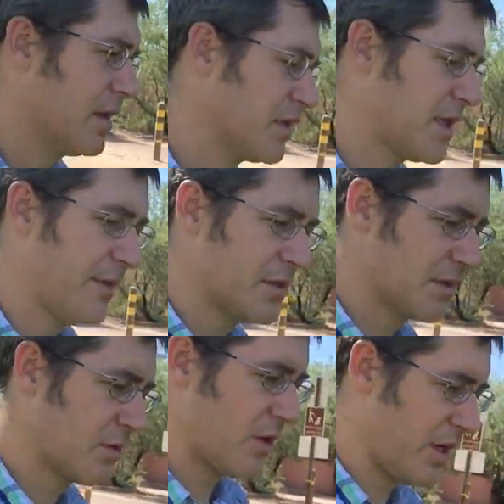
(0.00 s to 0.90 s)
just having
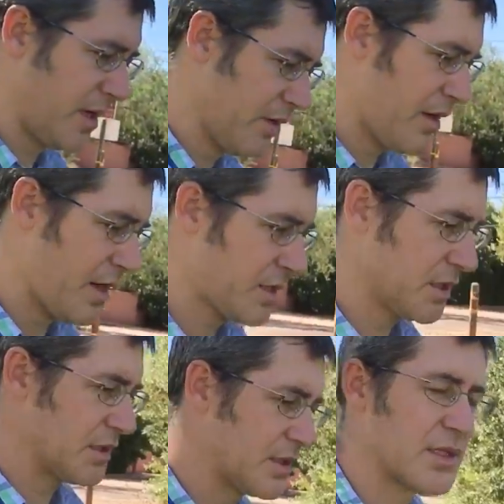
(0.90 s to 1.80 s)
some great
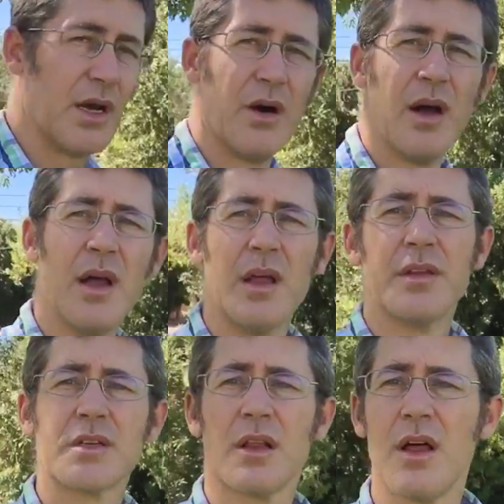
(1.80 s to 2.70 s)
interactions. So
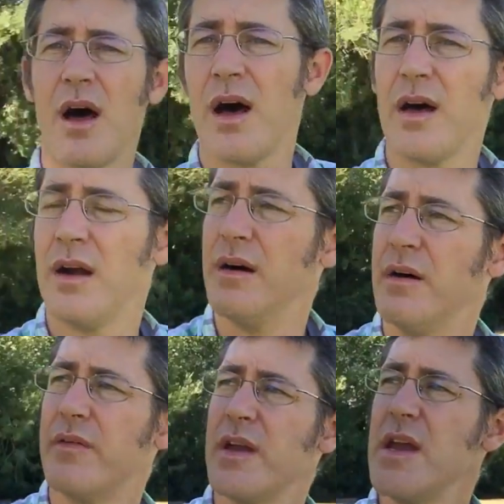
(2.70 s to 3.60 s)
there's a lot
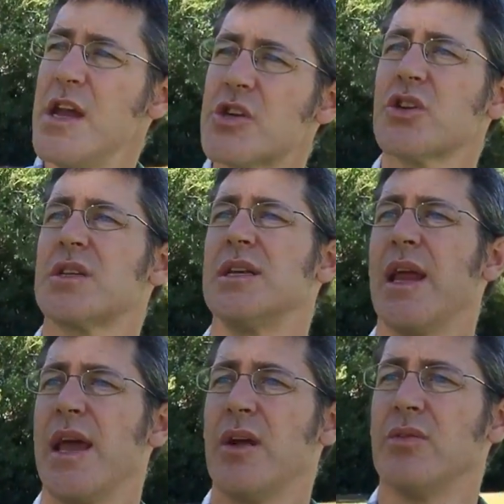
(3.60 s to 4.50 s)
of
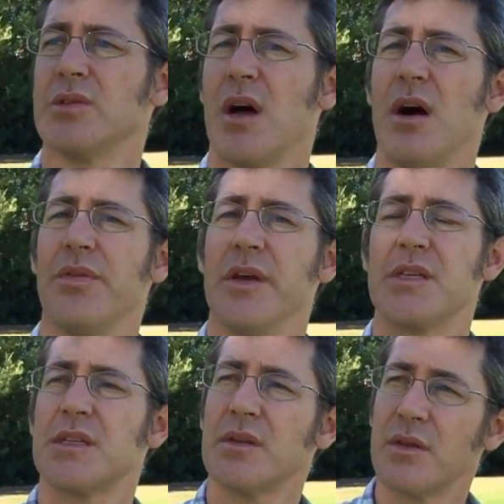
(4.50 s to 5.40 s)
interesting angles on
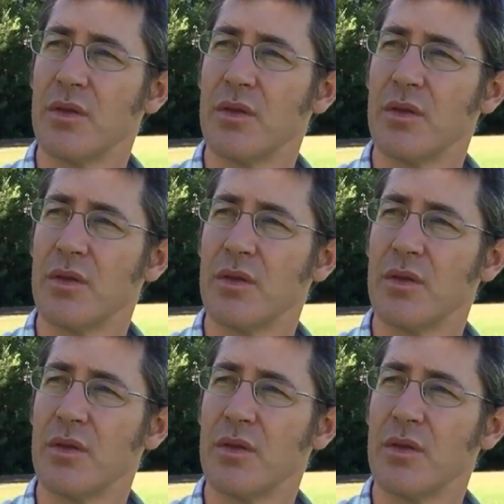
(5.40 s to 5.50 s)
this.